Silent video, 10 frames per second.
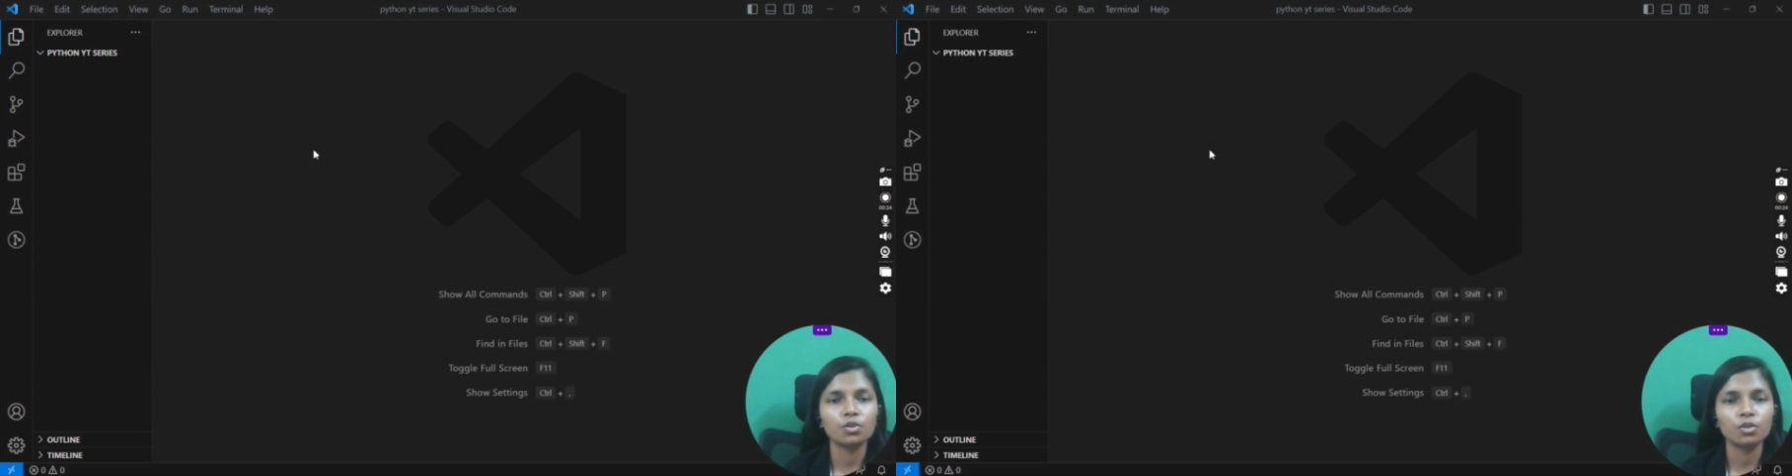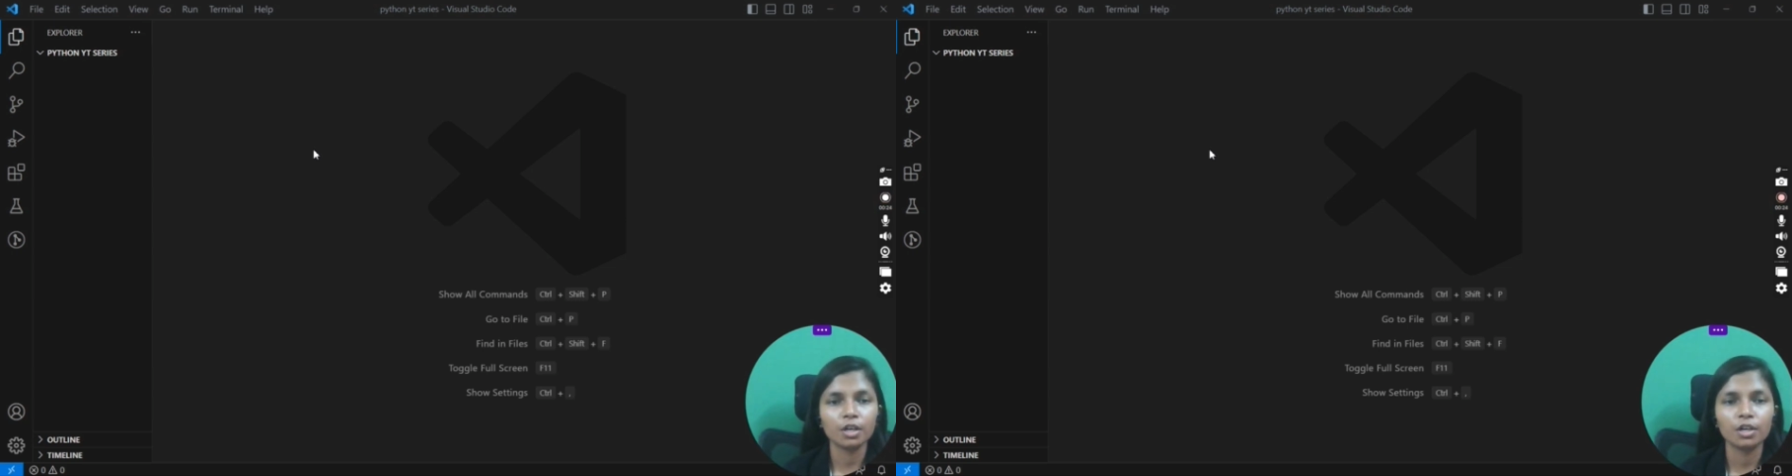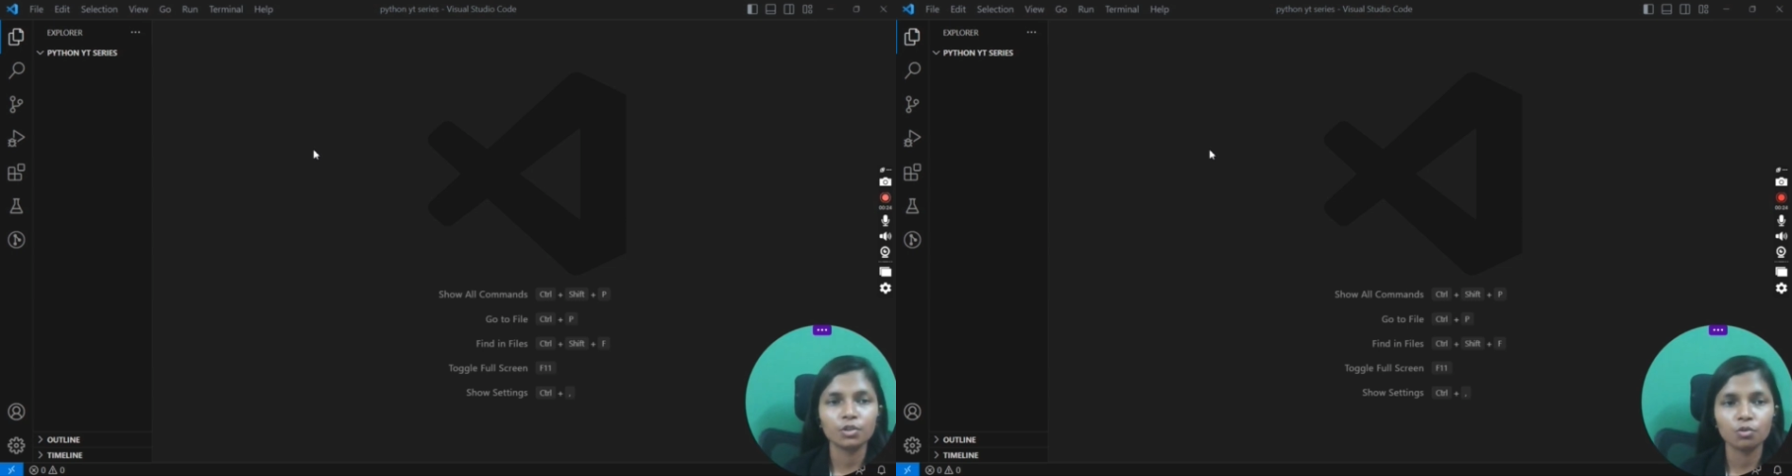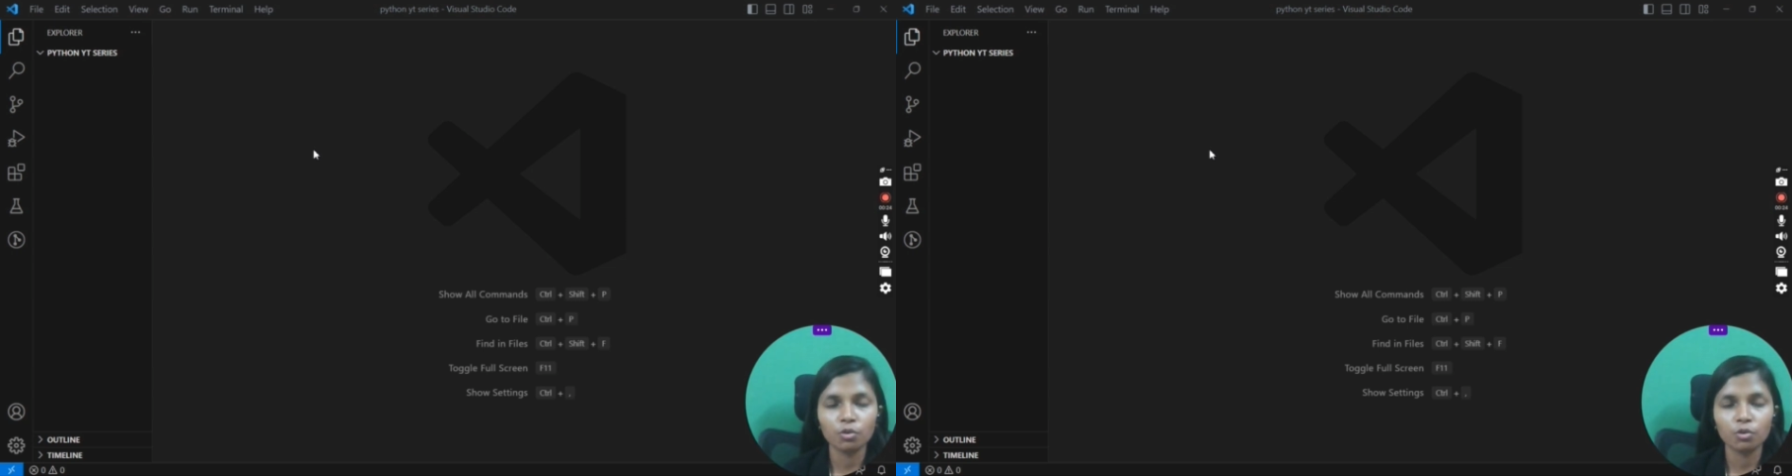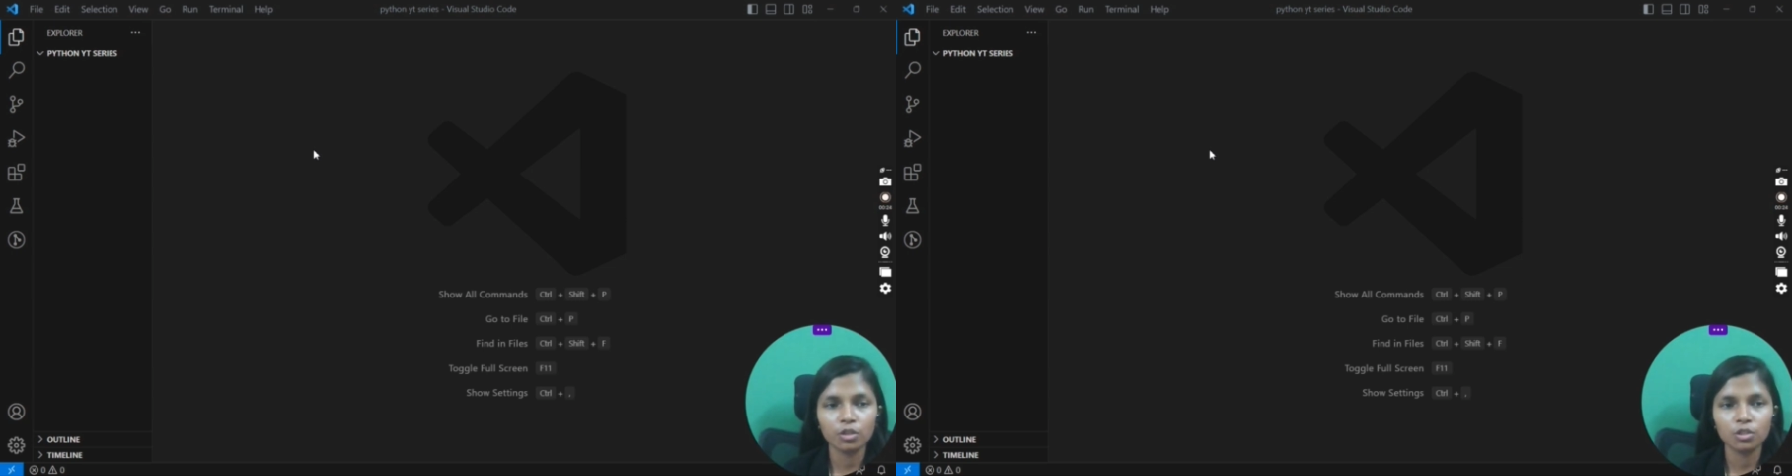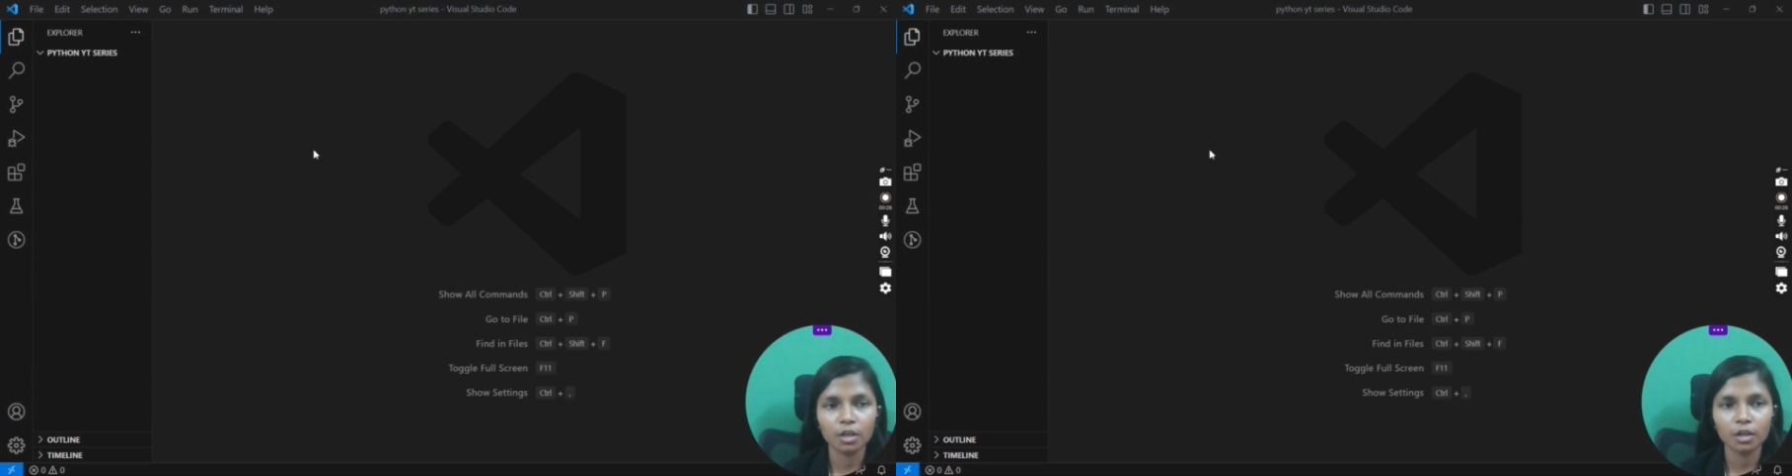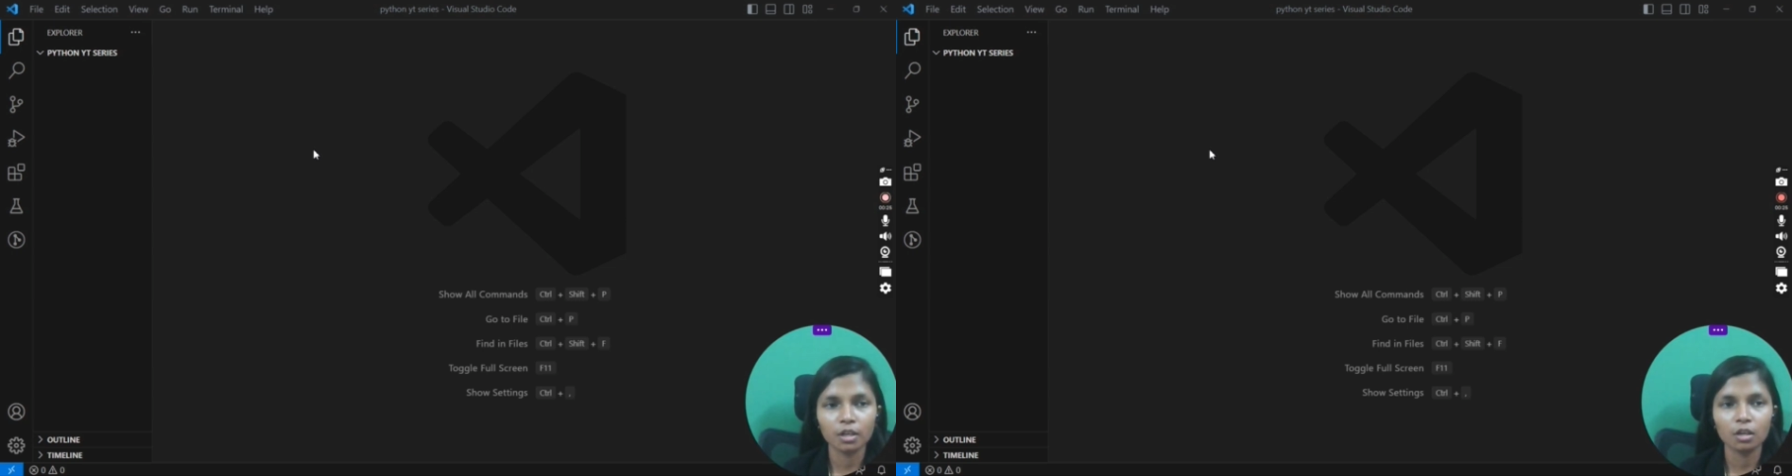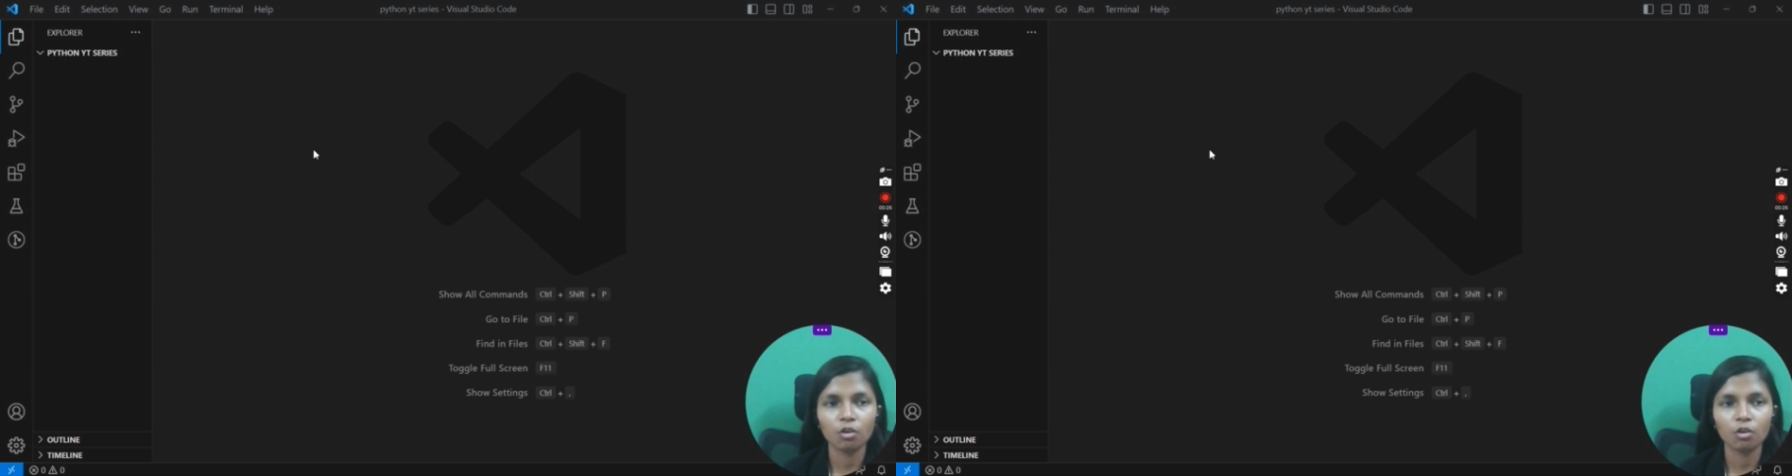to create throughout the journey